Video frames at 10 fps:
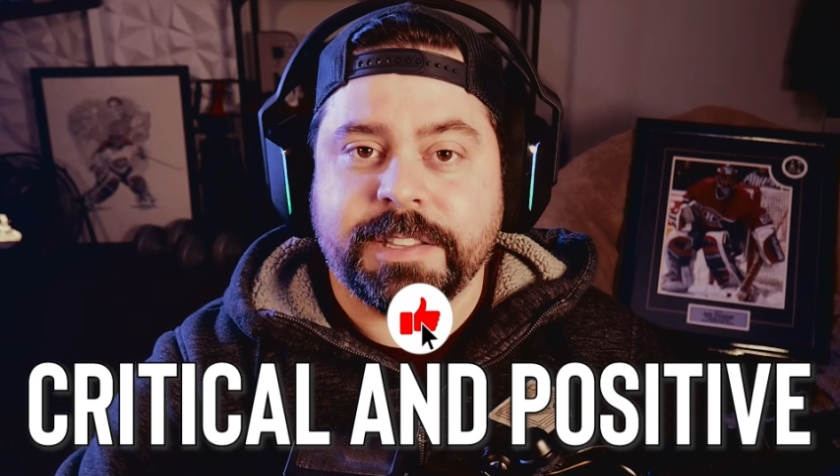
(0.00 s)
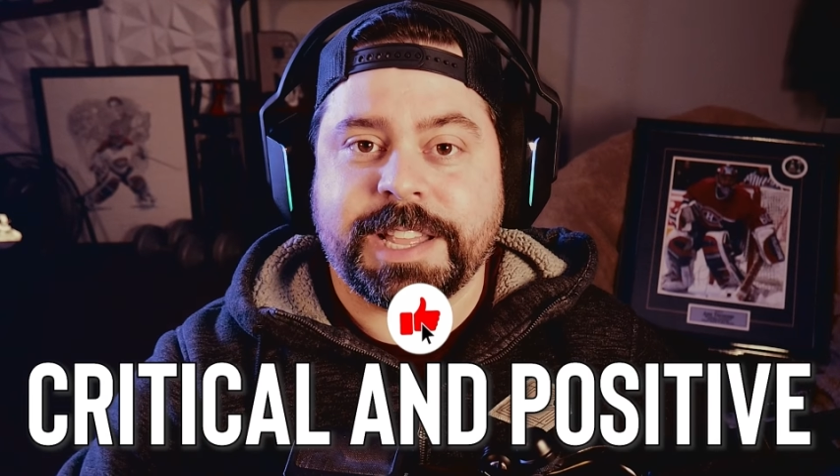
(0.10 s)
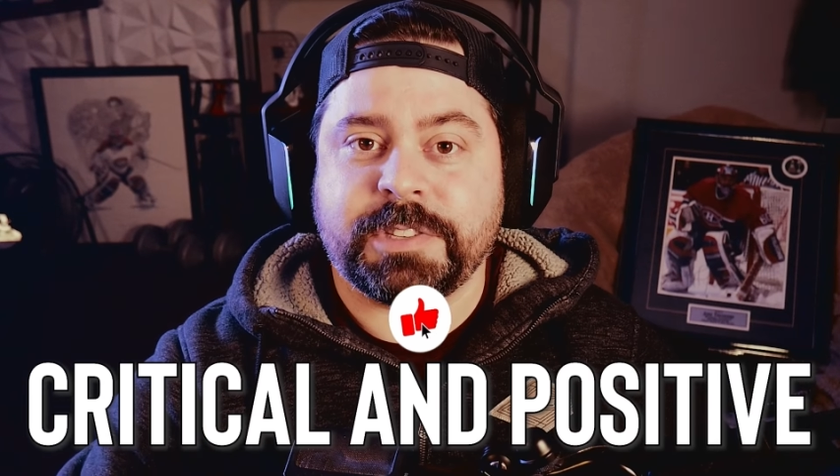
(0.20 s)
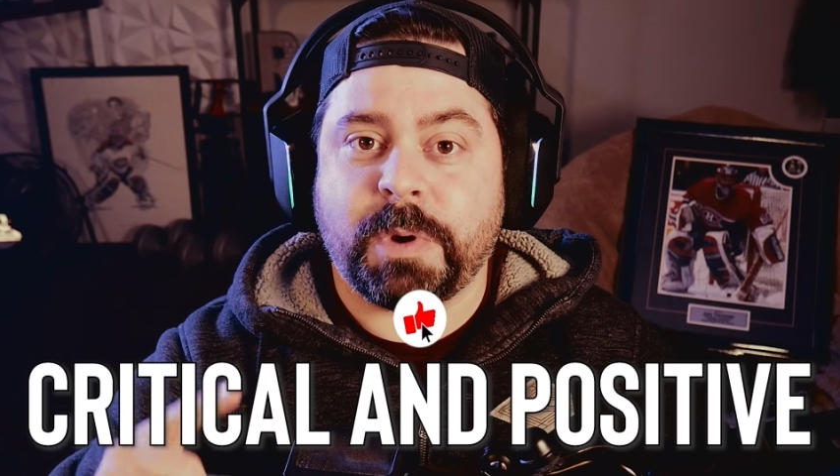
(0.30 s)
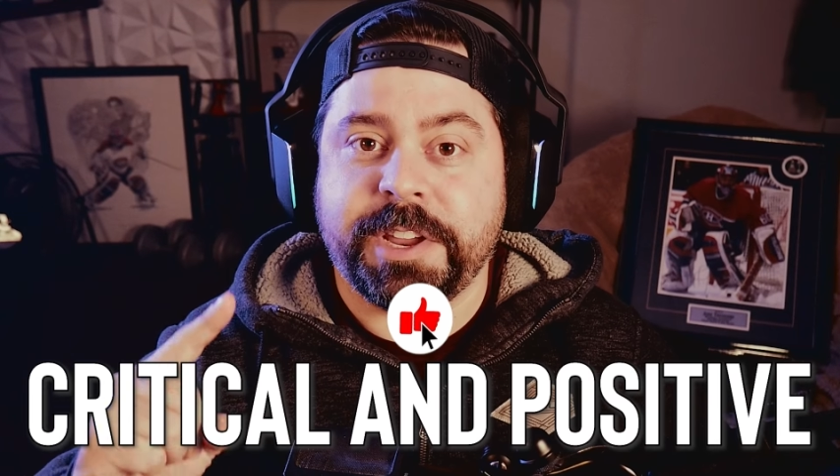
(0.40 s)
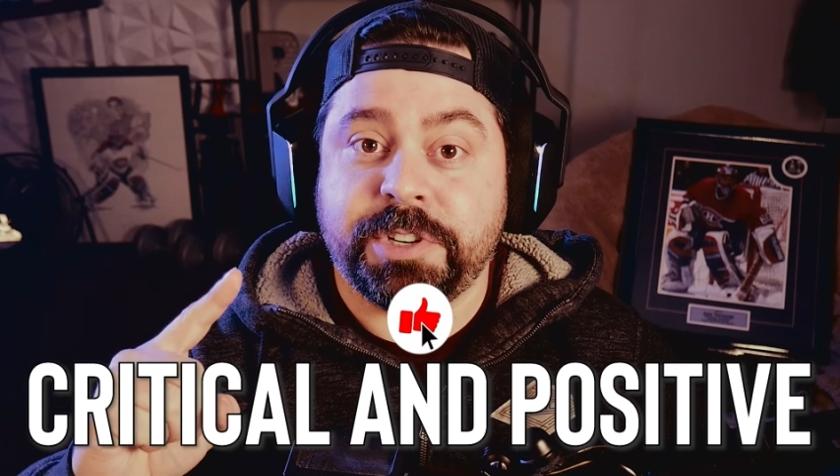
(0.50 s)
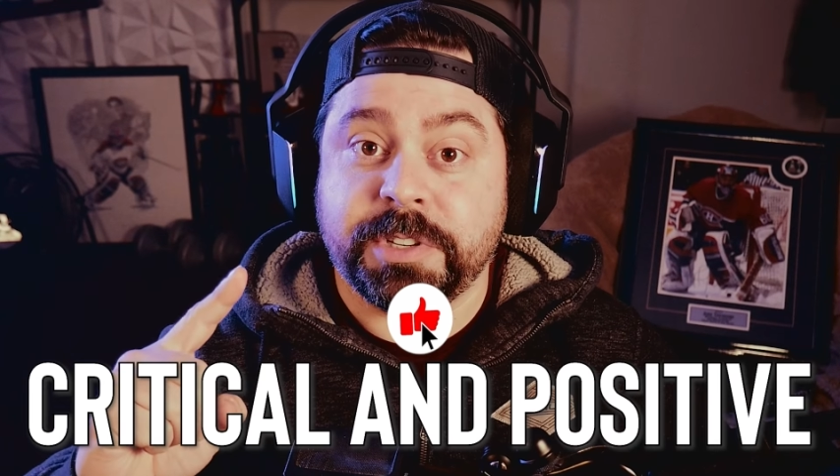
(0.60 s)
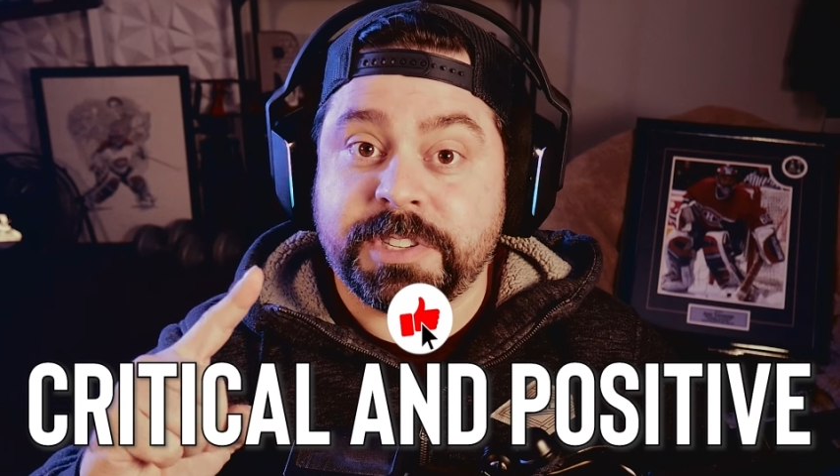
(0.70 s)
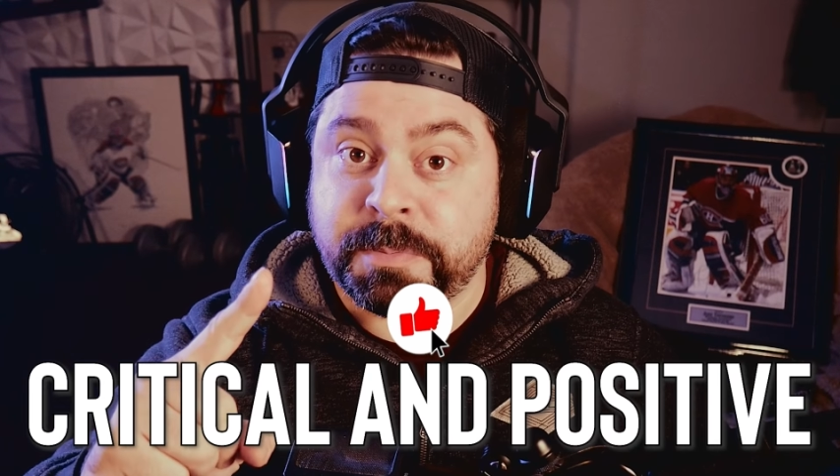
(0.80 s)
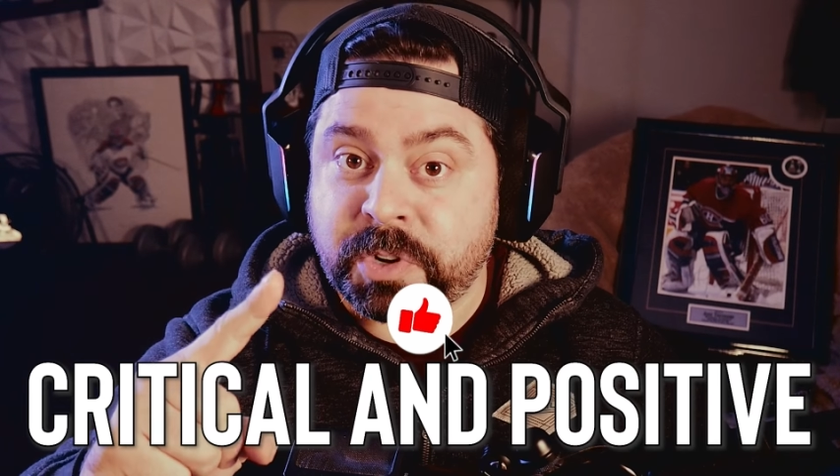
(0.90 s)
That's why you
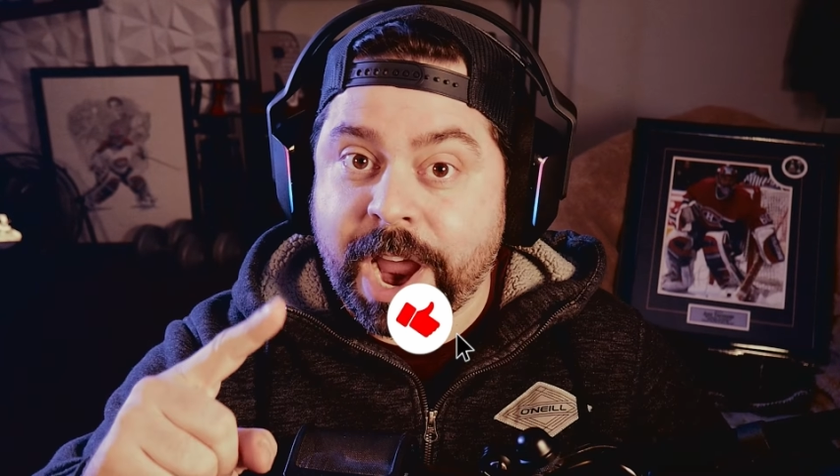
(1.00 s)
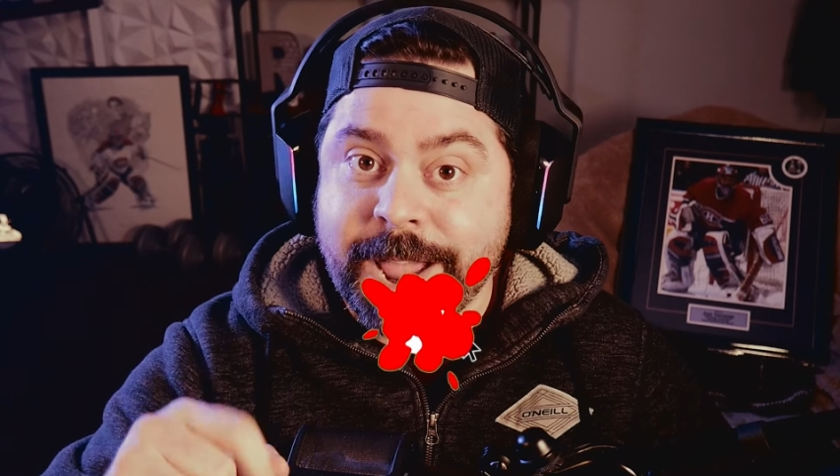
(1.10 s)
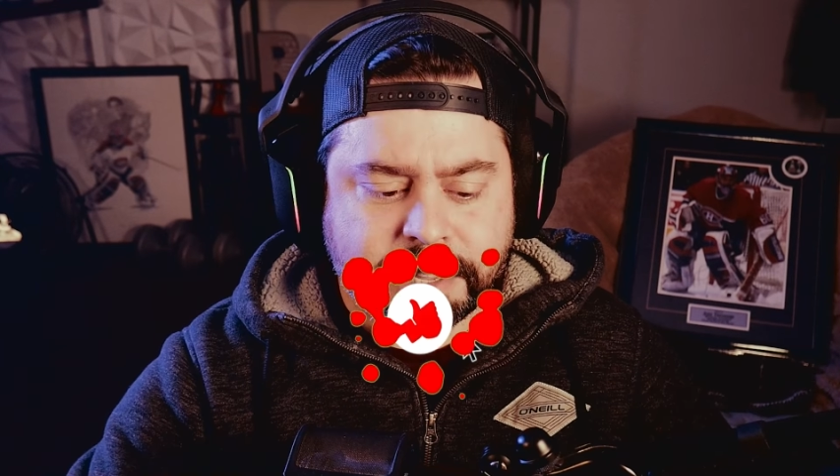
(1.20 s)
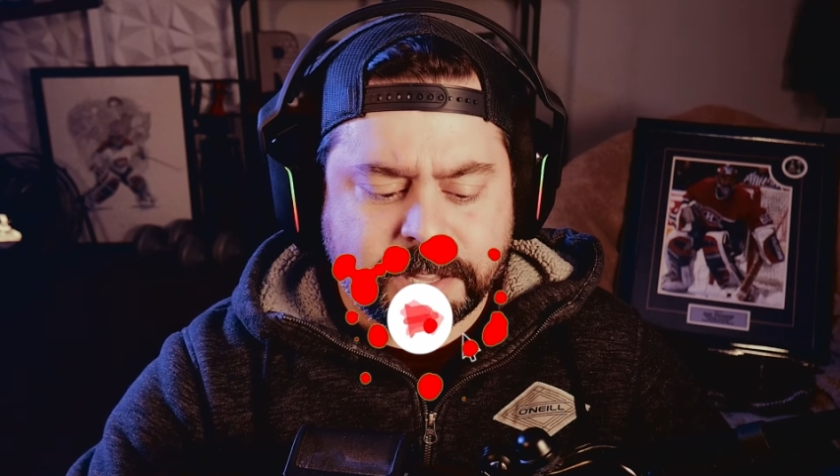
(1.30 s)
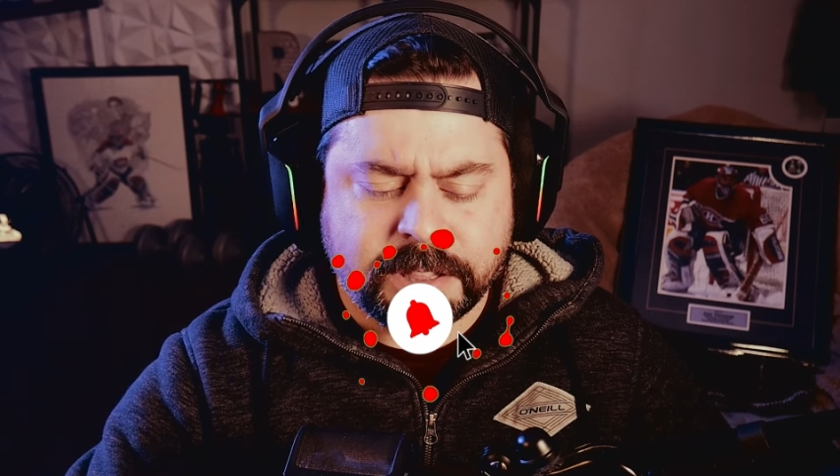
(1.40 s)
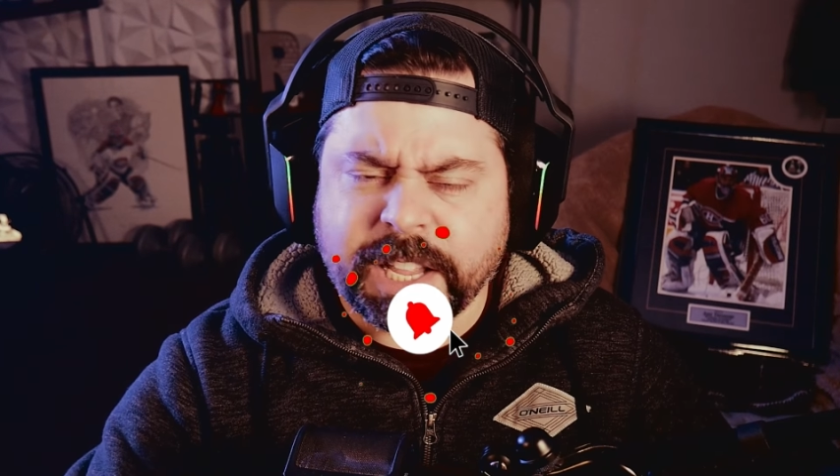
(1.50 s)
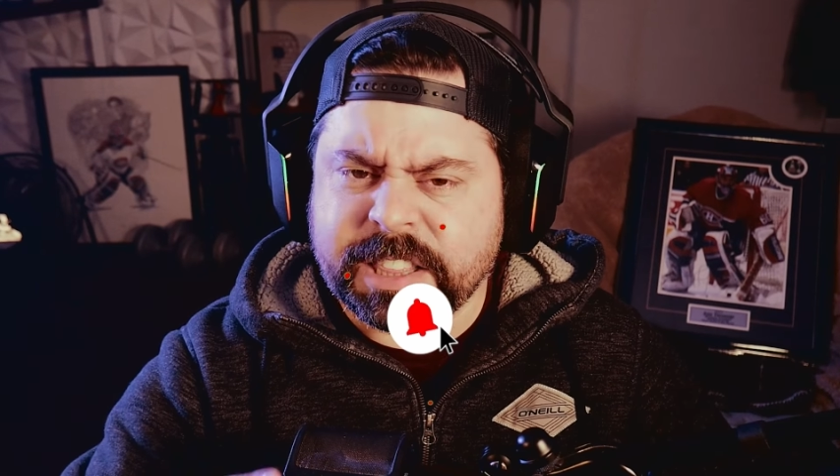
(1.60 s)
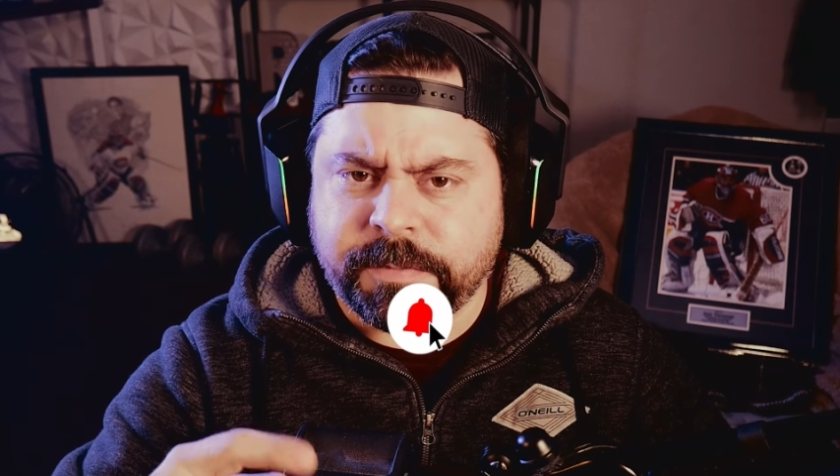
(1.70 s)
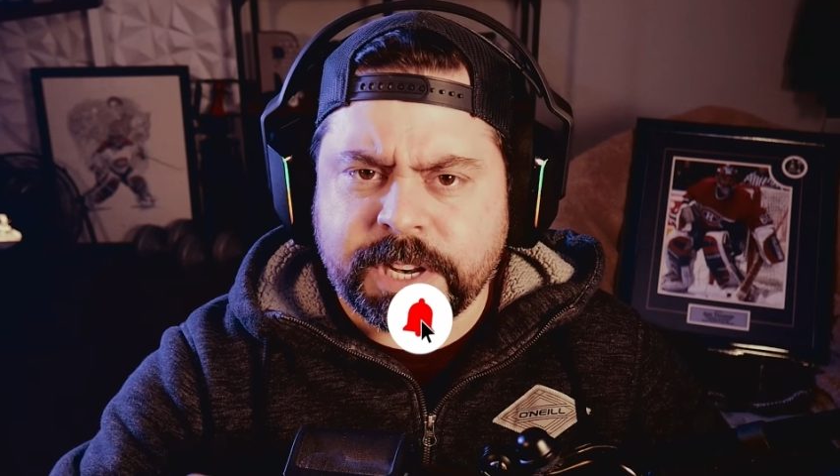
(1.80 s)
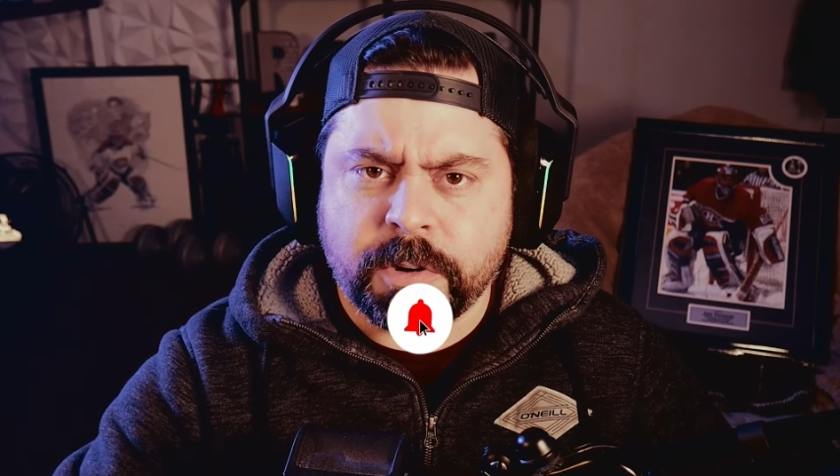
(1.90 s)
should subscribe. Like
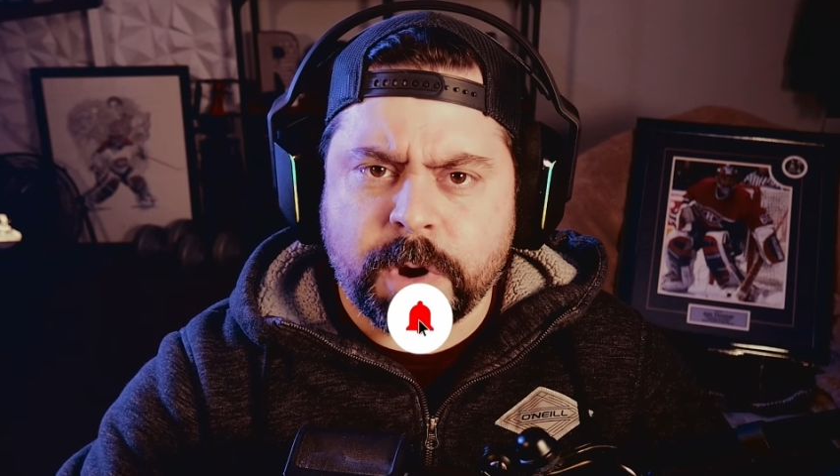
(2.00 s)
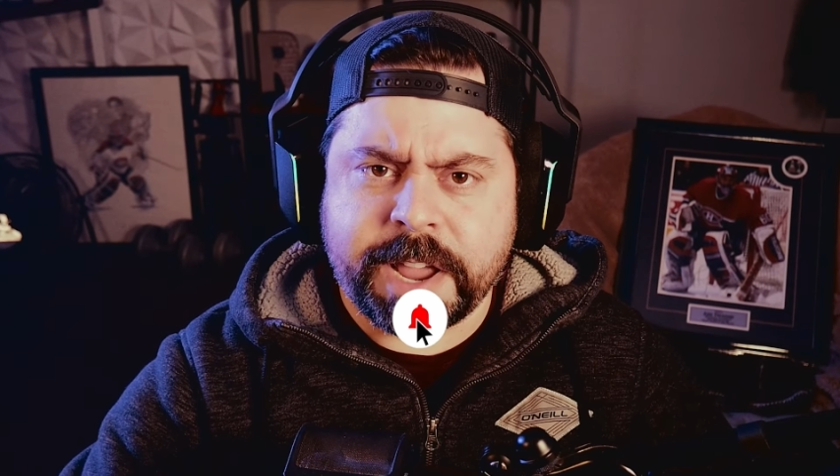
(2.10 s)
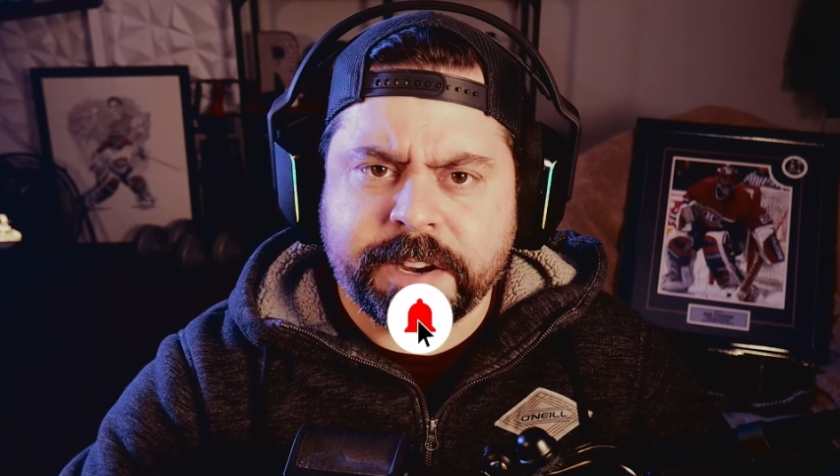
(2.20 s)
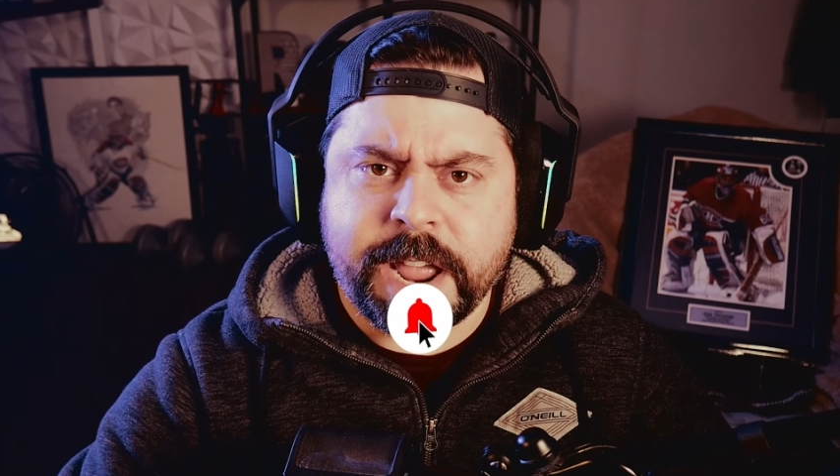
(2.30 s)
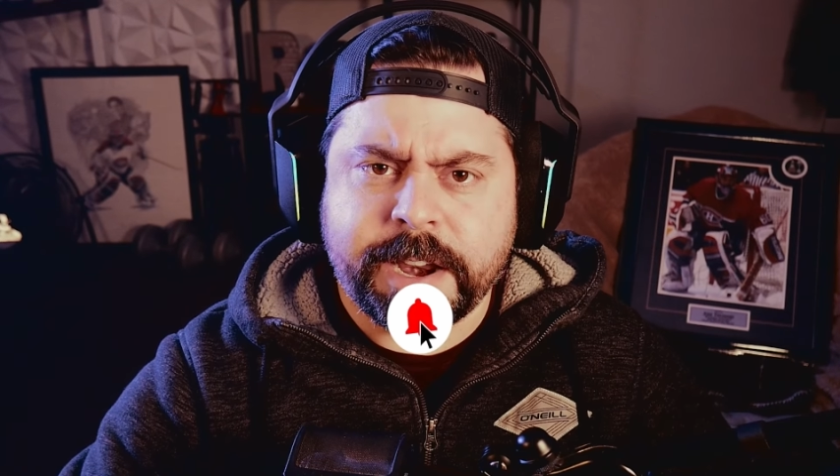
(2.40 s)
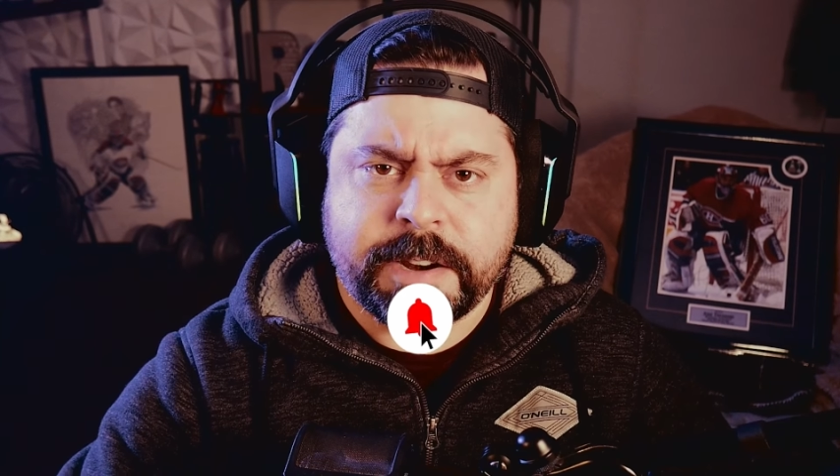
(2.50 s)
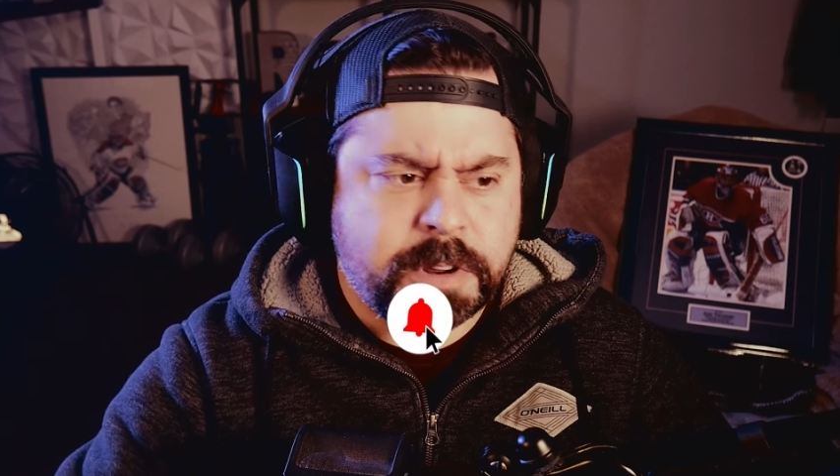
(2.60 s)
the video while you're at it.